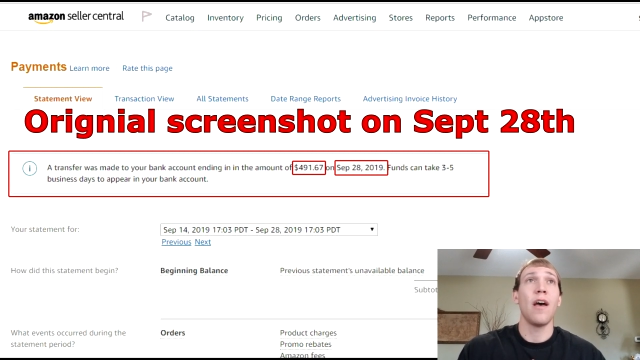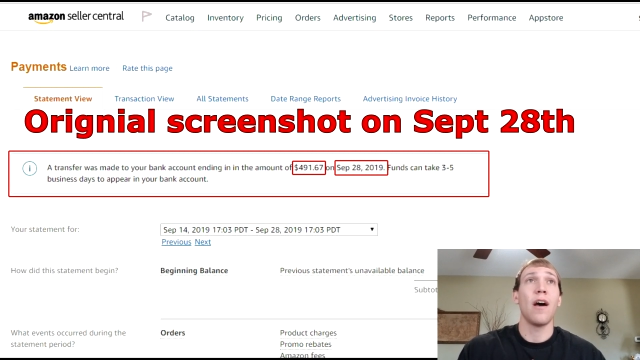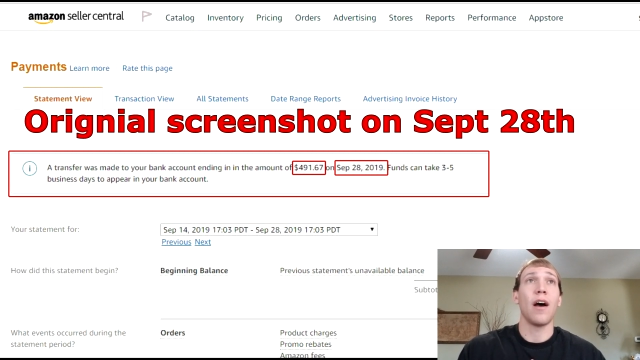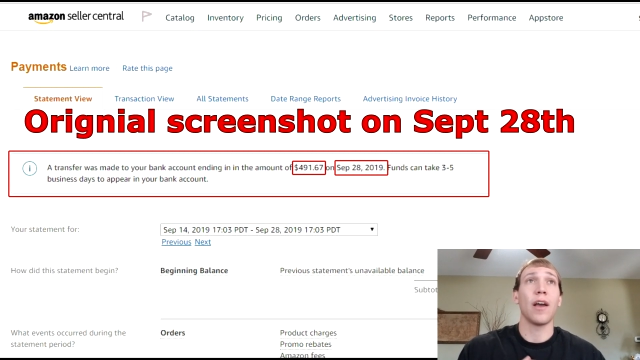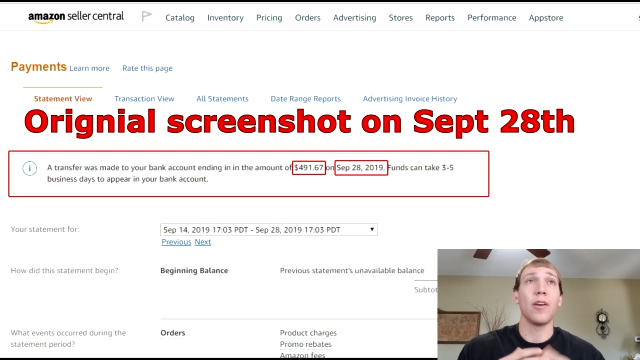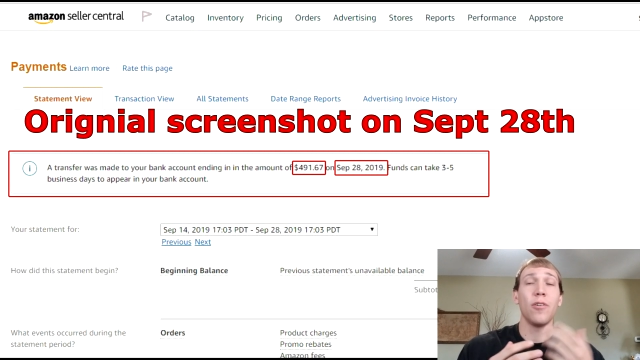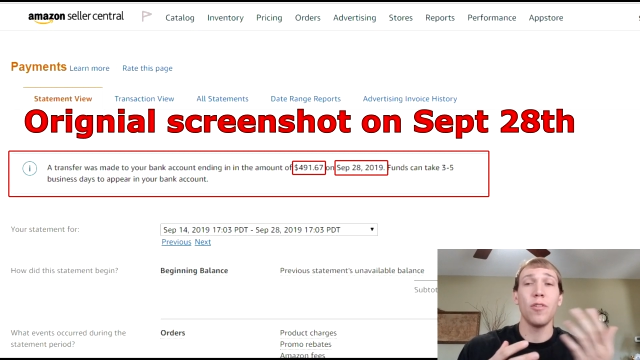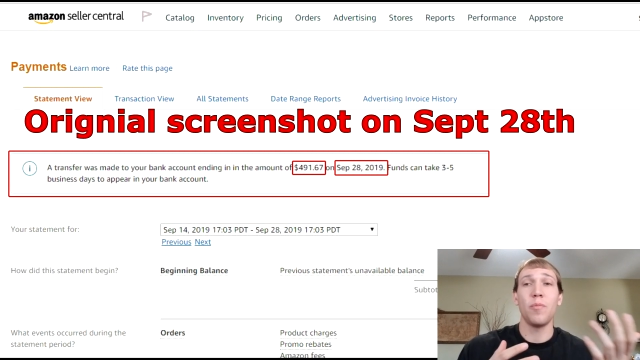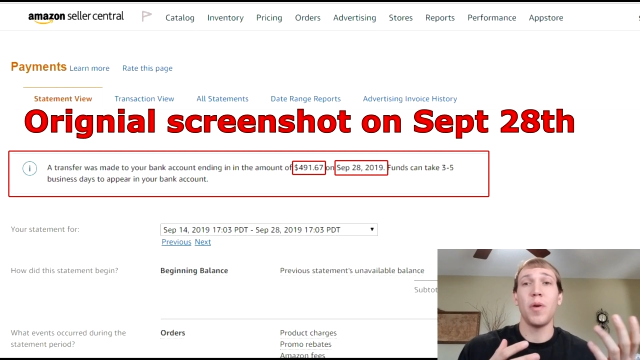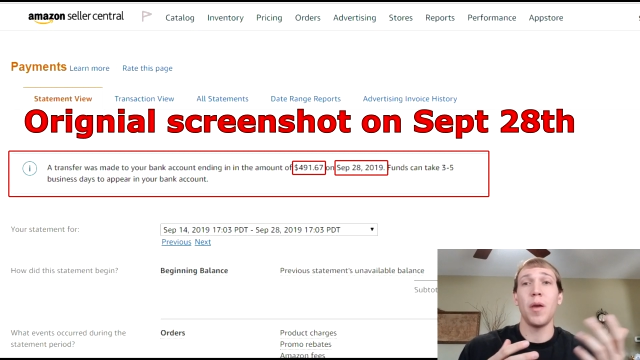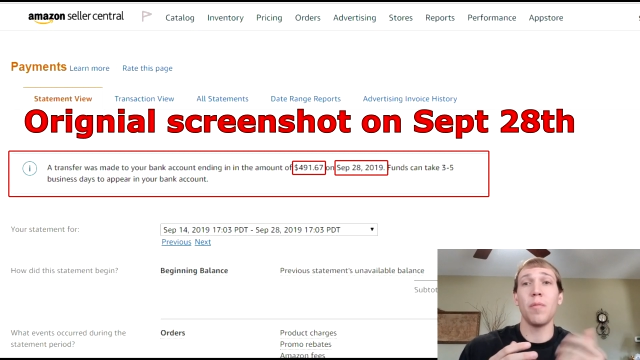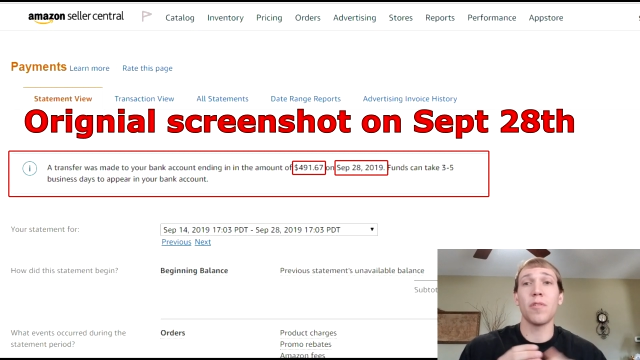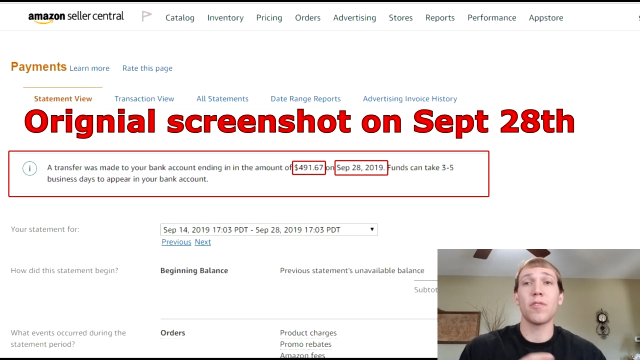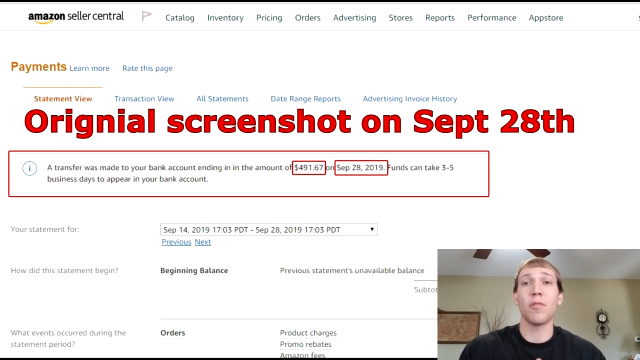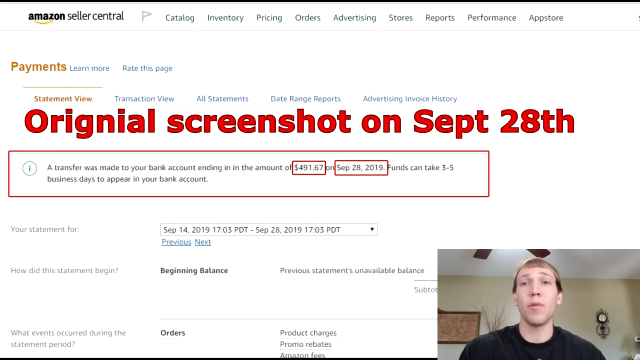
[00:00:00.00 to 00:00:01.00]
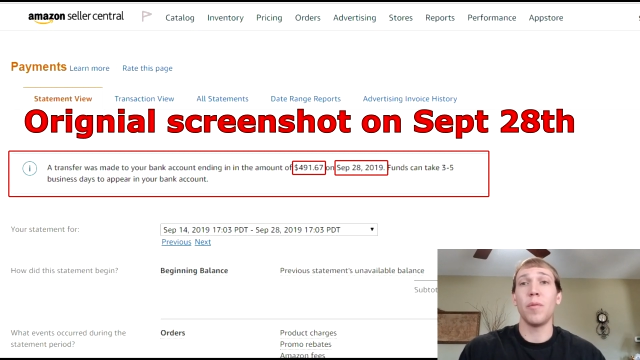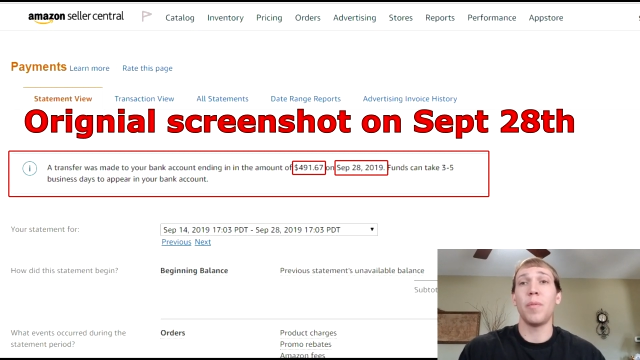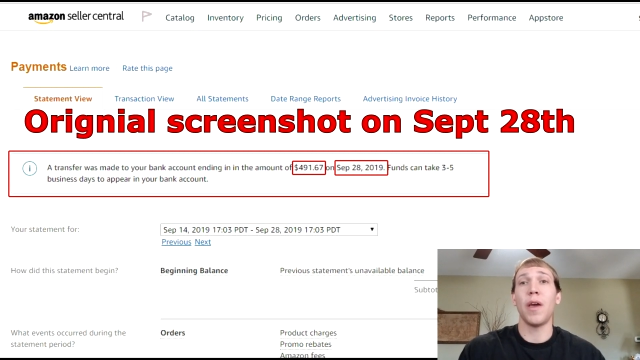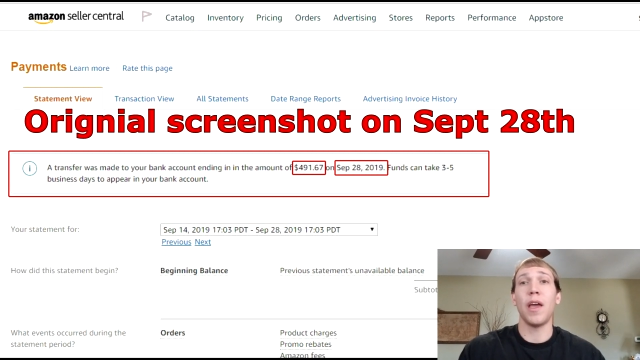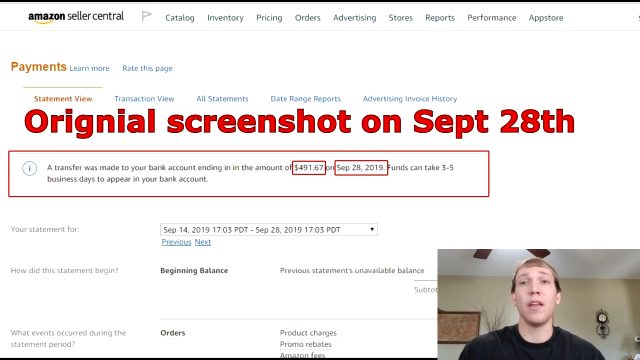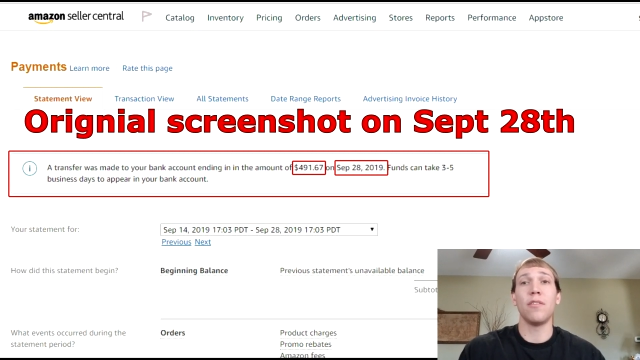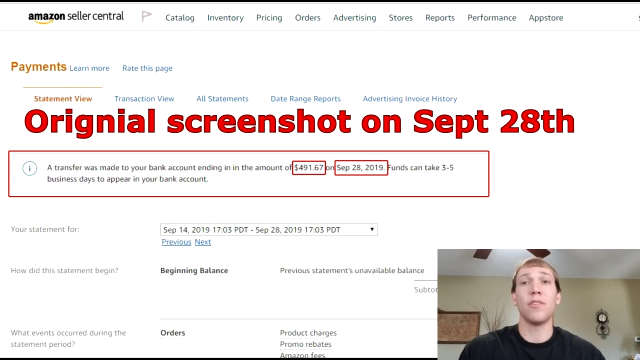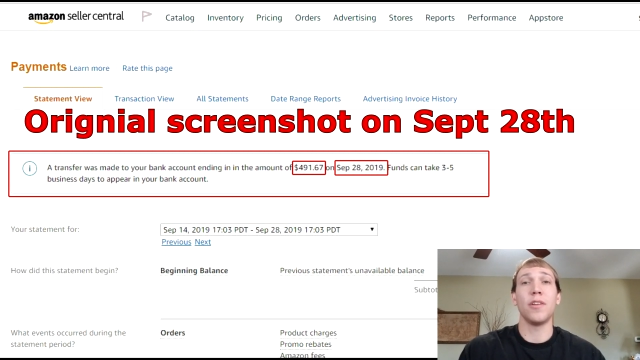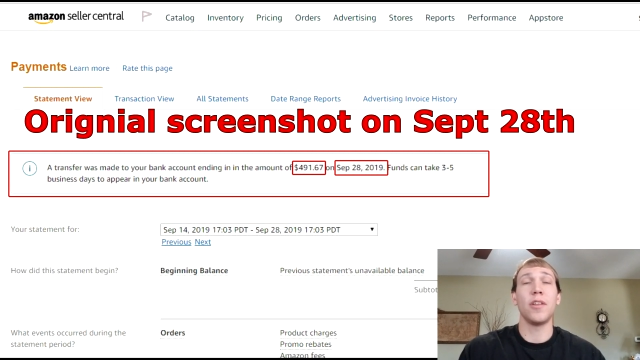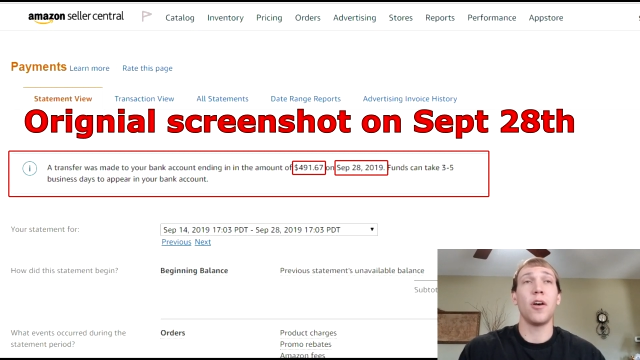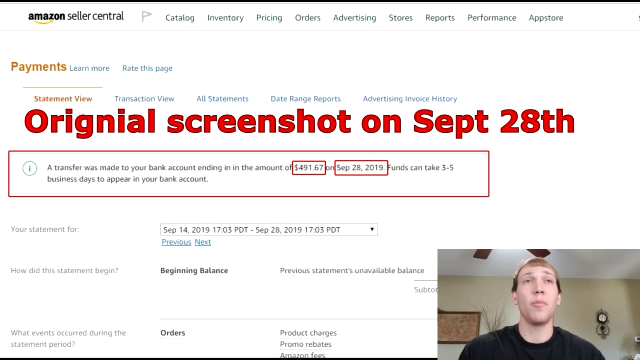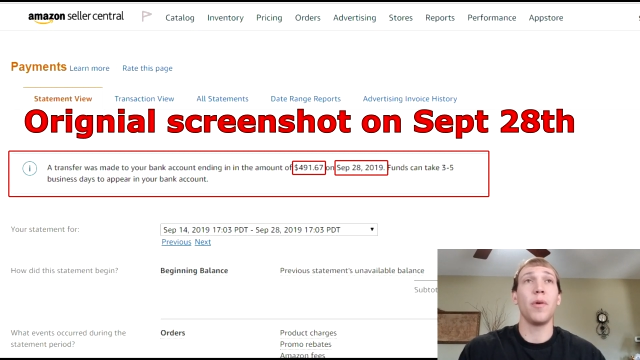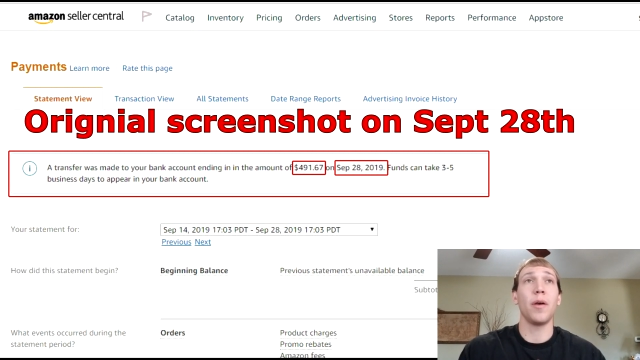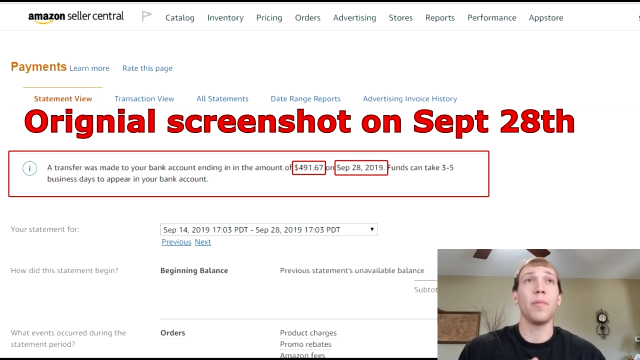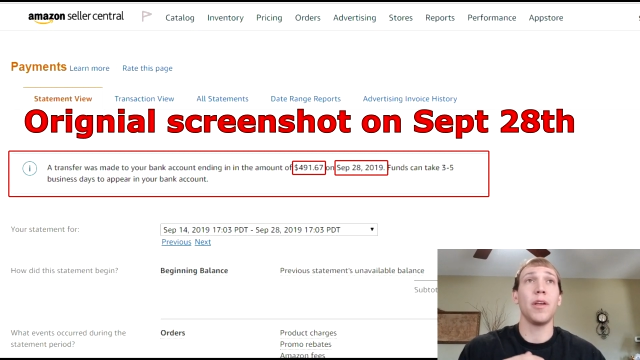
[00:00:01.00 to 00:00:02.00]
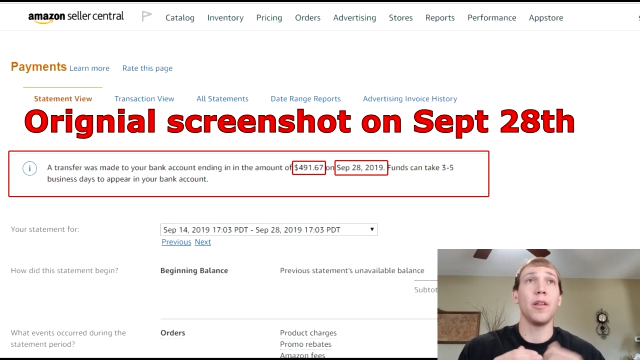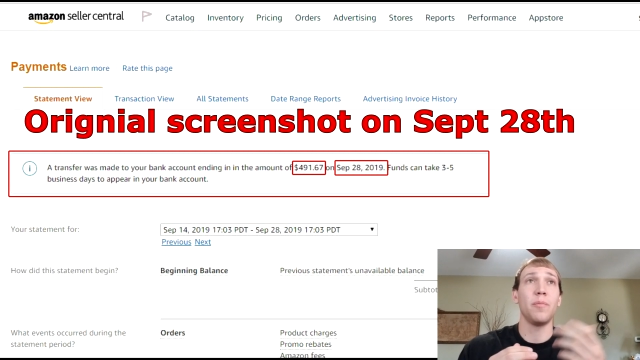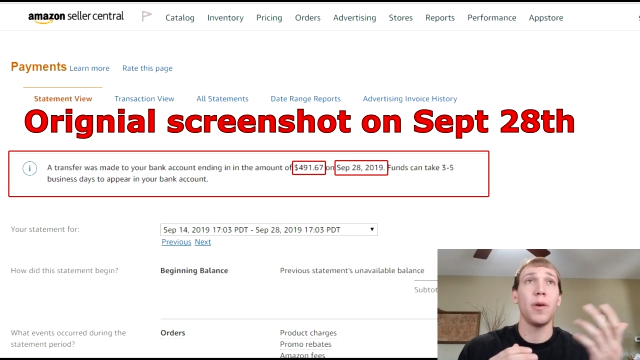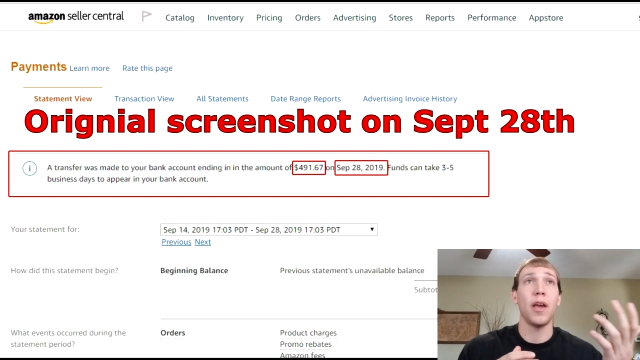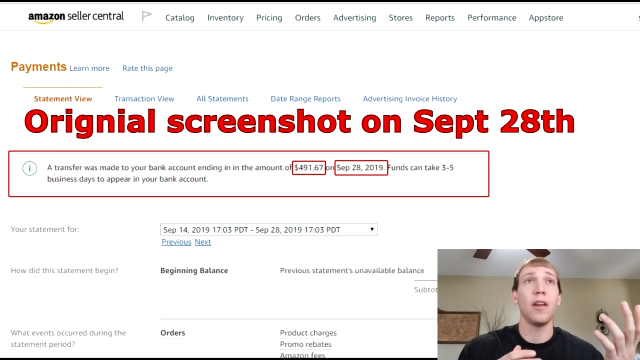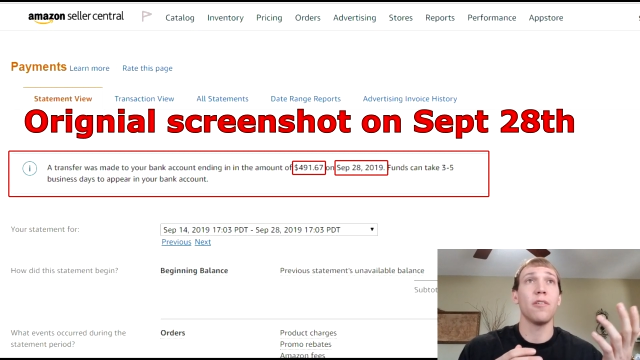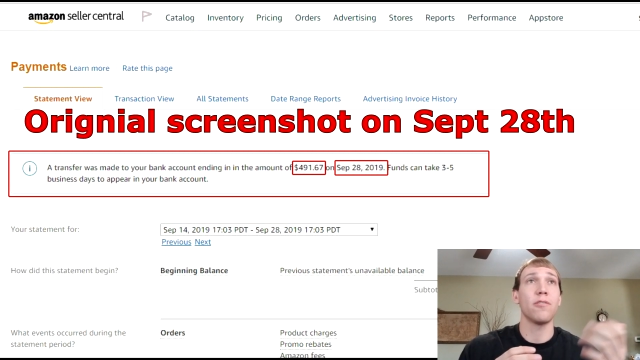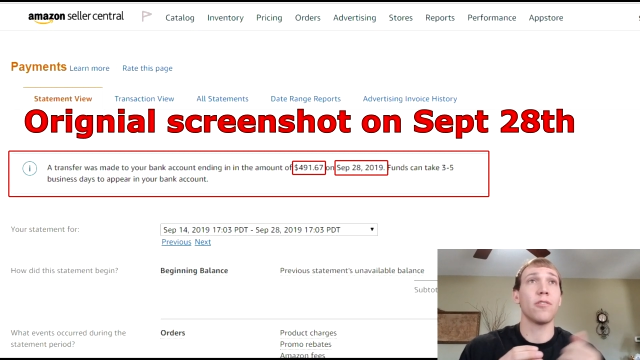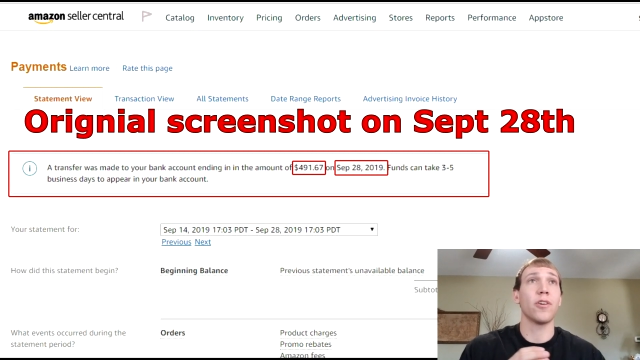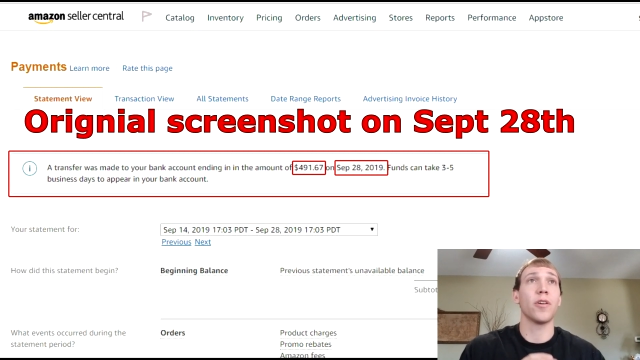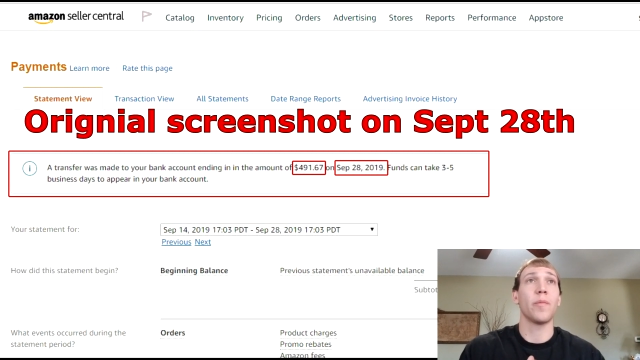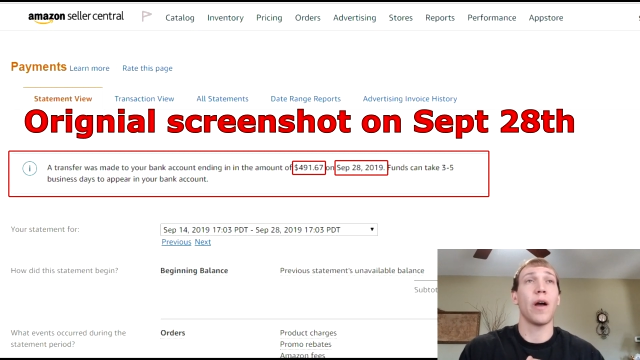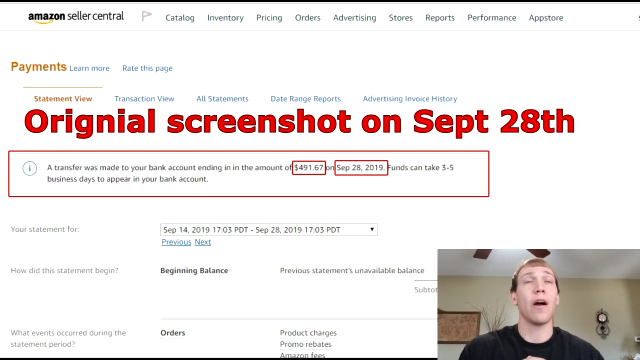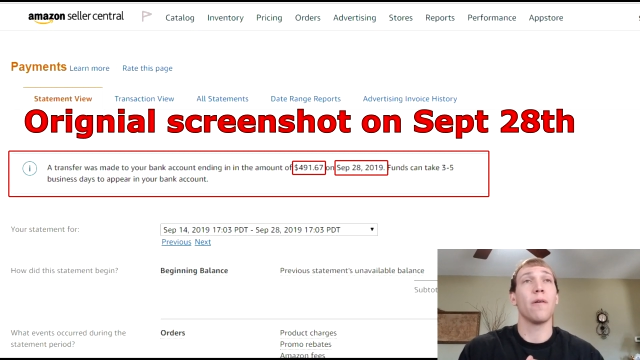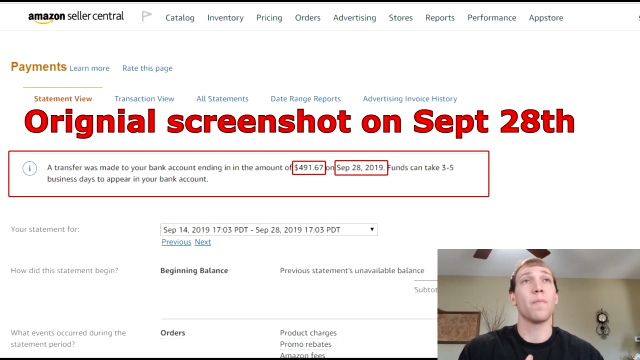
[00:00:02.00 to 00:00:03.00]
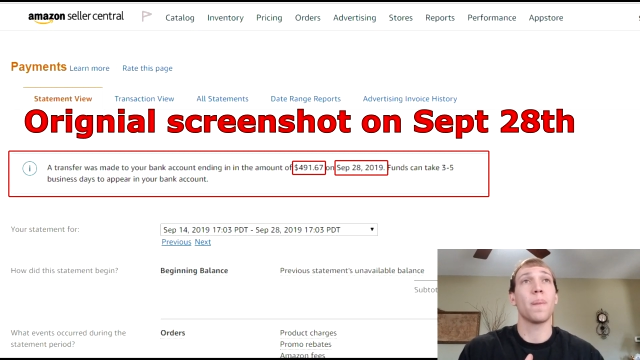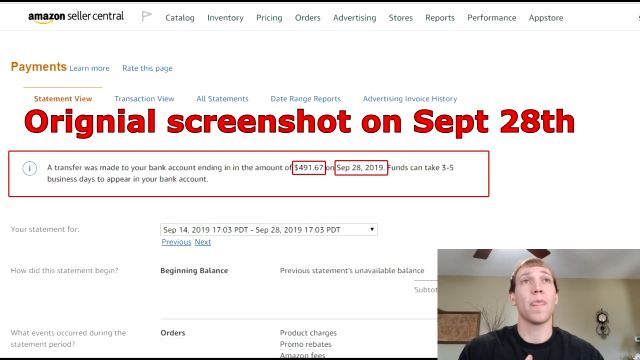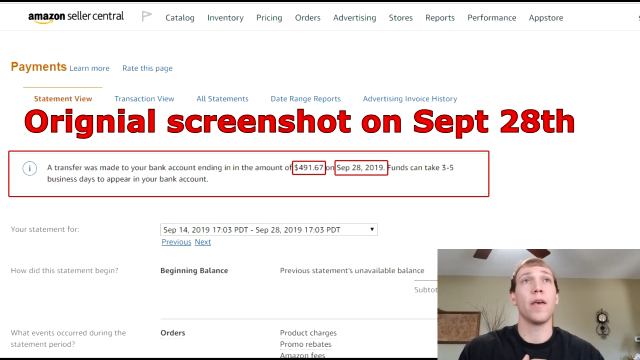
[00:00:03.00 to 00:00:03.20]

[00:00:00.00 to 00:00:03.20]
I go to the payment summary page, they tell me I'm getting paid a certain amount,